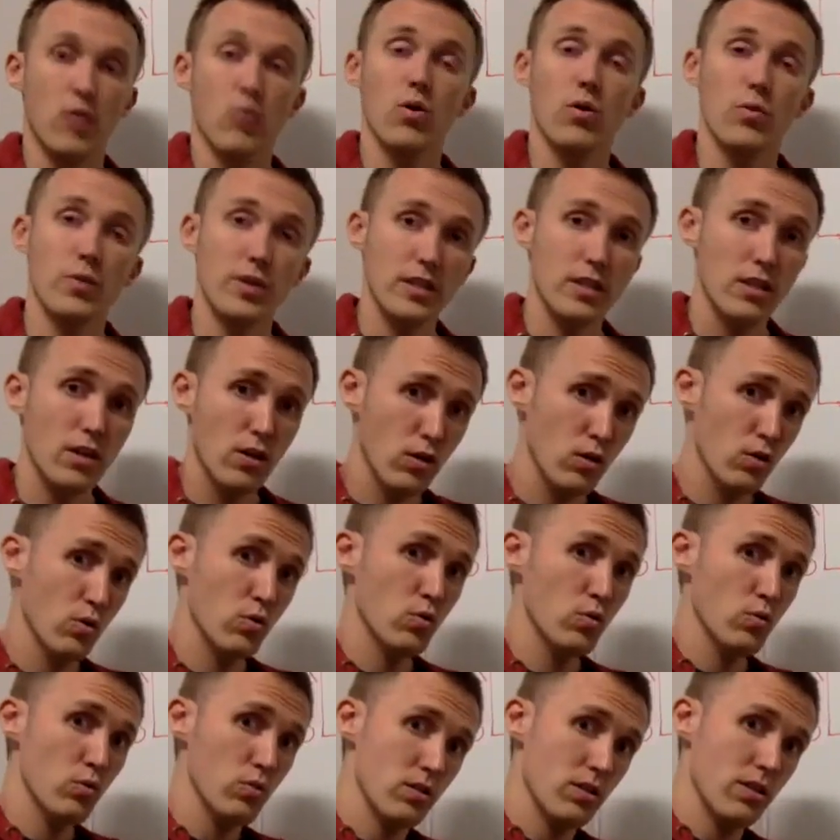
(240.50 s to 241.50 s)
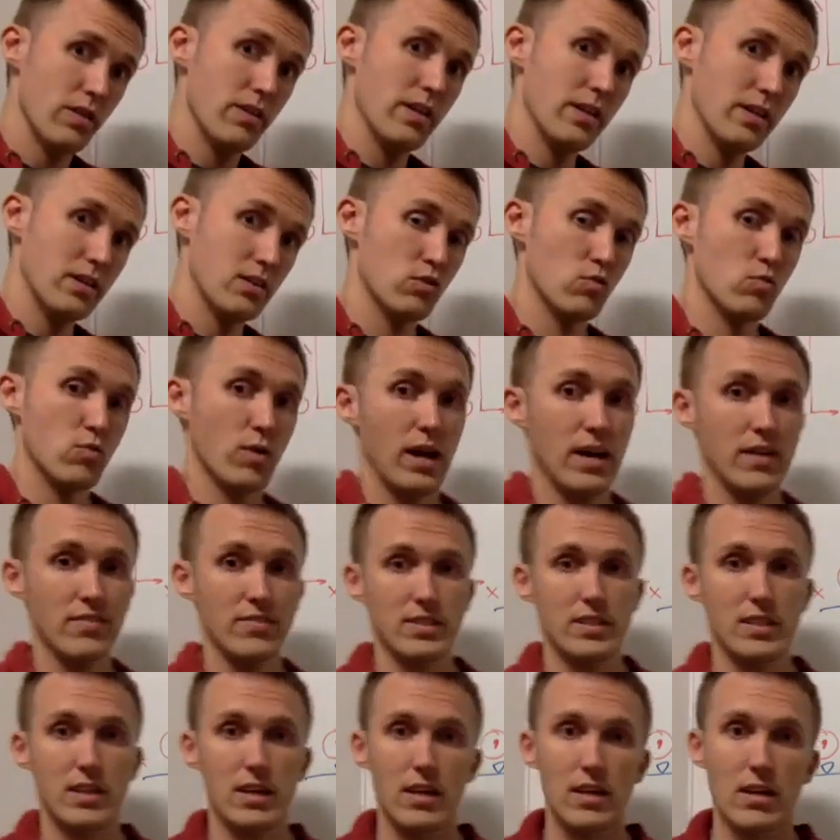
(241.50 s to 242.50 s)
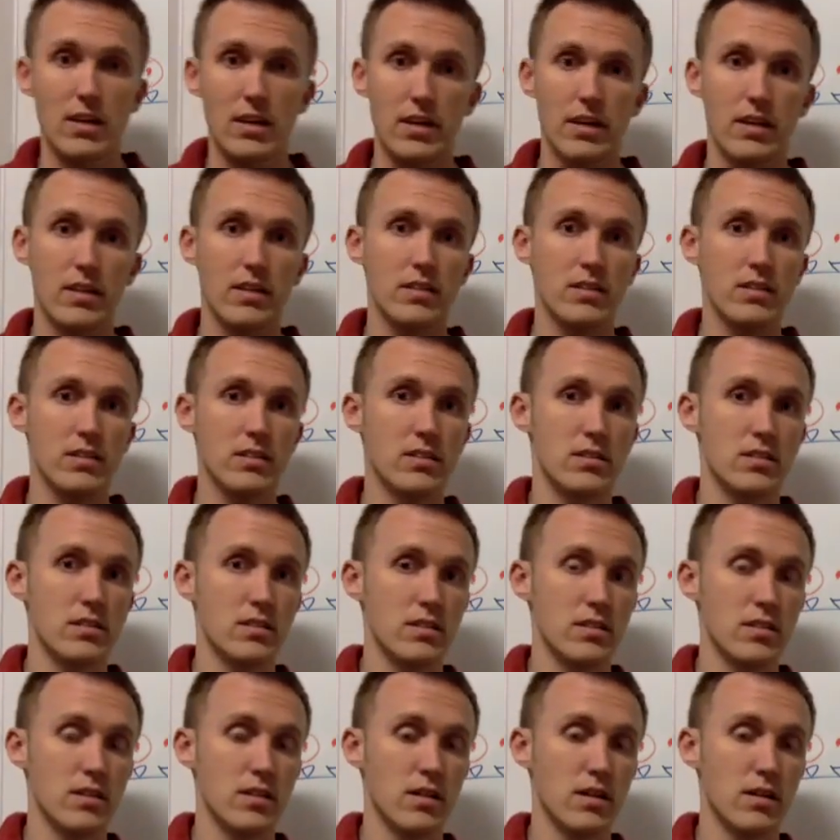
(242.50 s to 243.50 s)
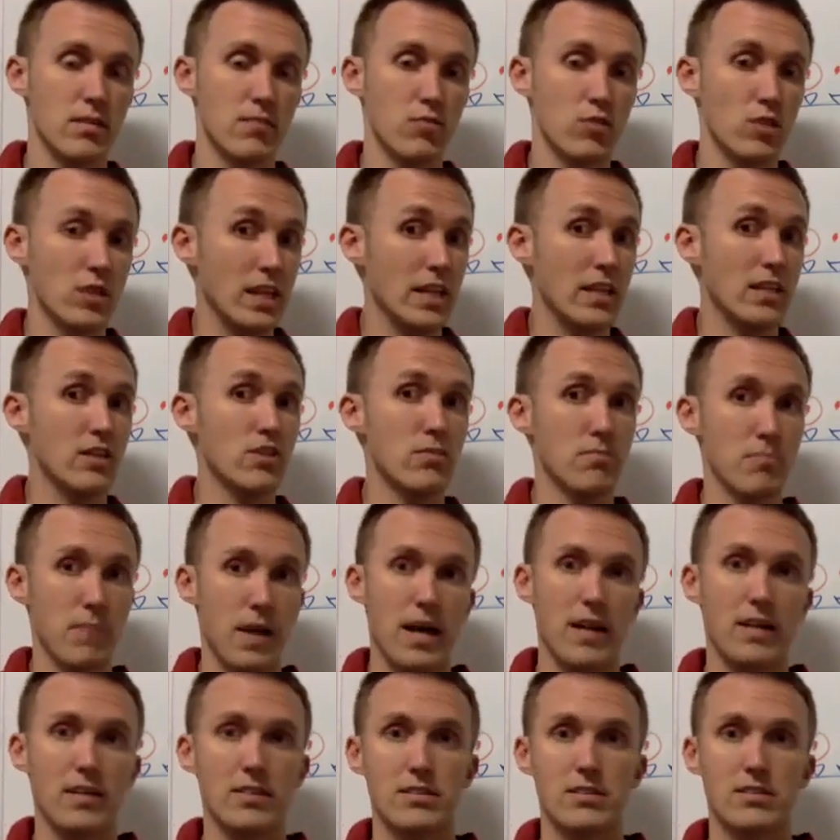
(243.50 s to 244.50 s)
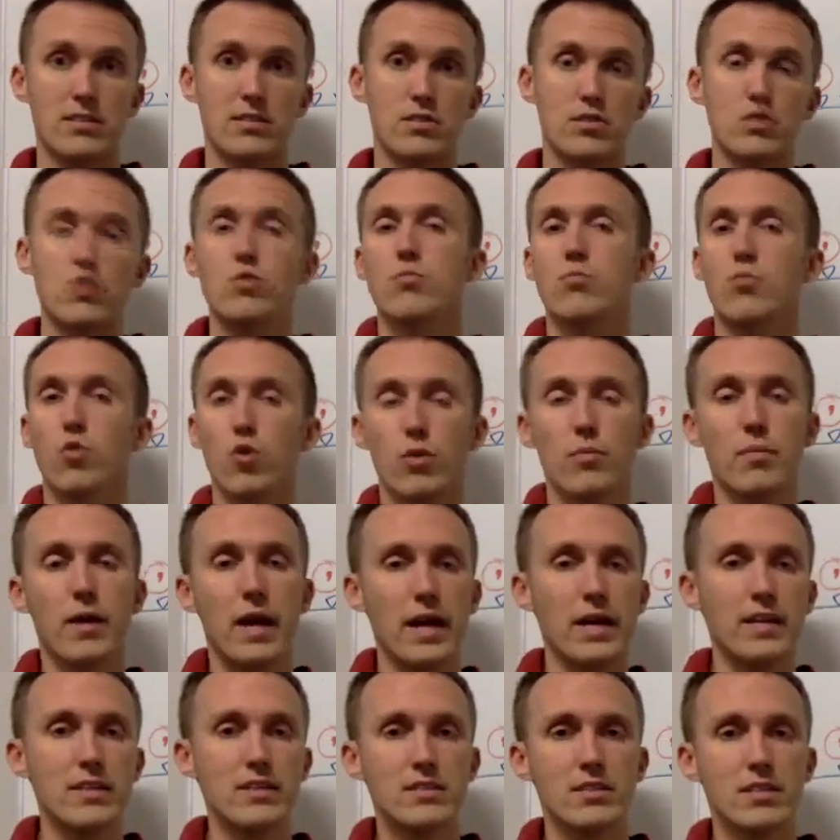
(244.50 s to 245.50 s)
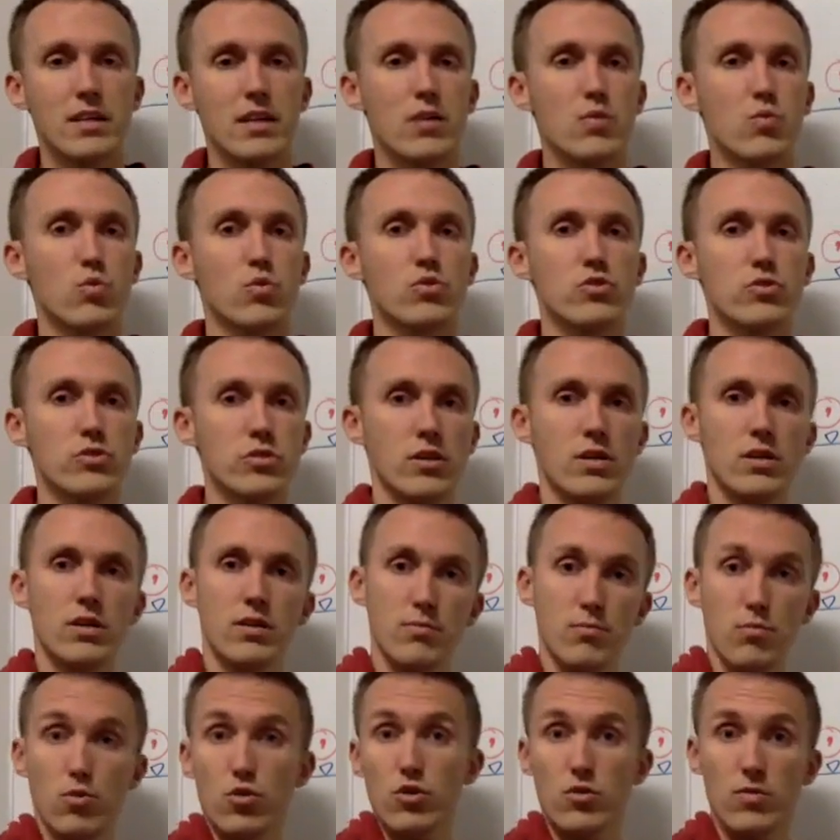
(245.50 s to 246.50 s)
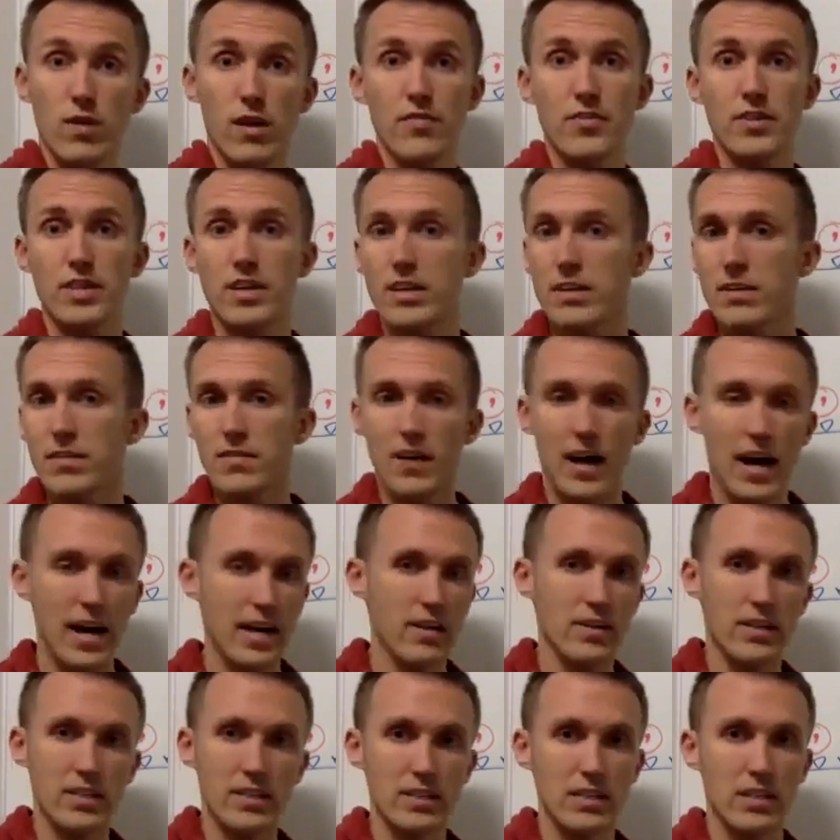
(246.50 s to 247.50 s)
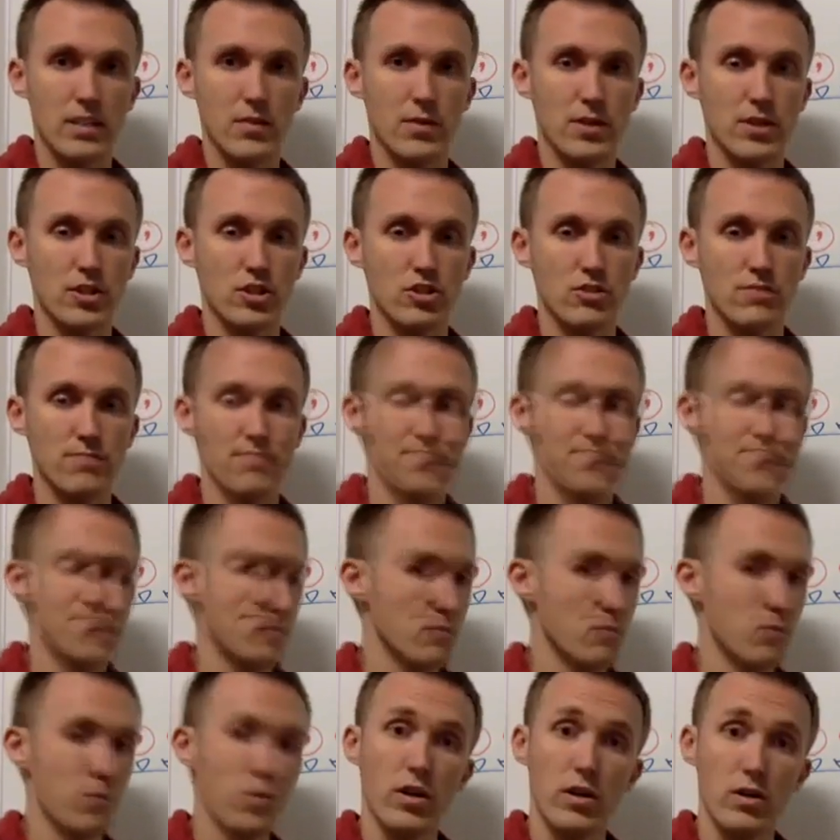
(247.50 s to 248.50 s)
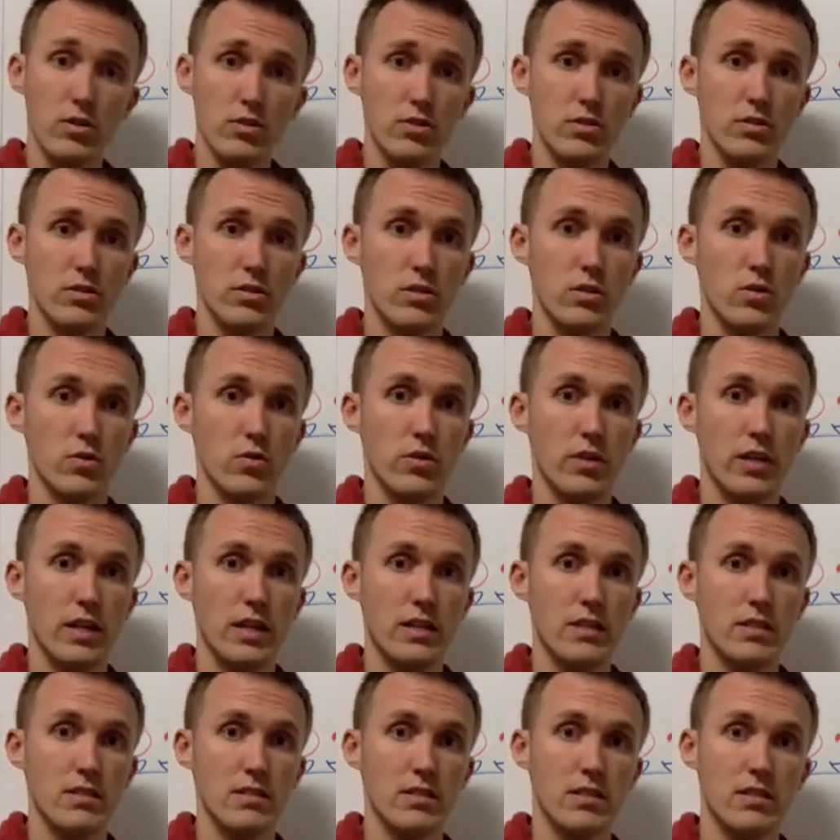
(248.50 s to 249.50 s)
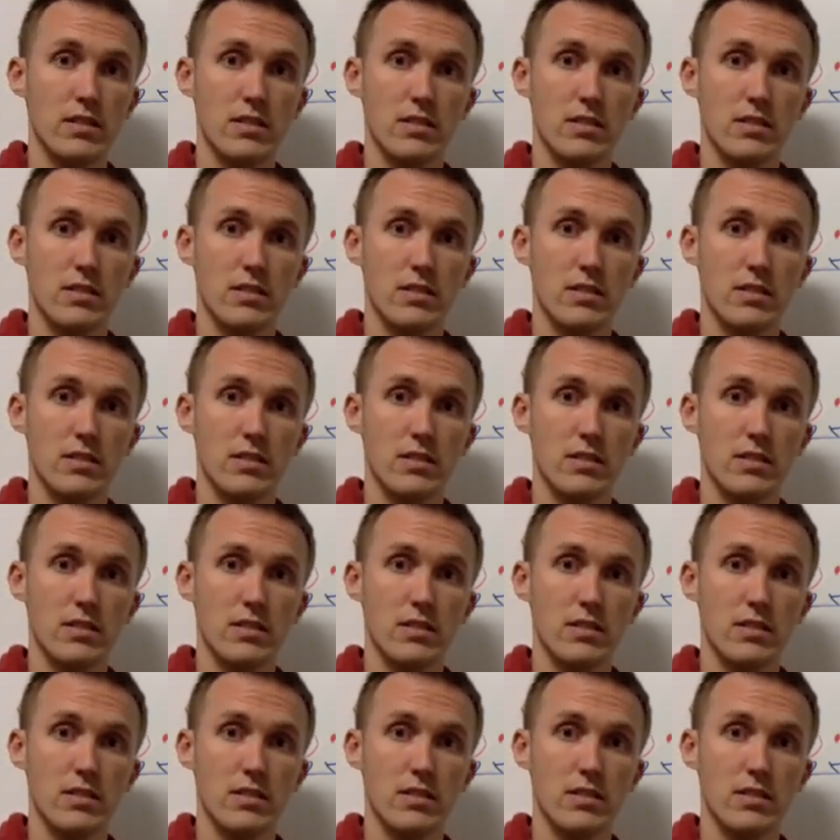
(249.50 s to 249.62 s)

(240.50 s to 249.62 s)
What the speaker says: Well, we know that gravity is related to mass. So more mass equals more gravity, higher acceleration. We also know that,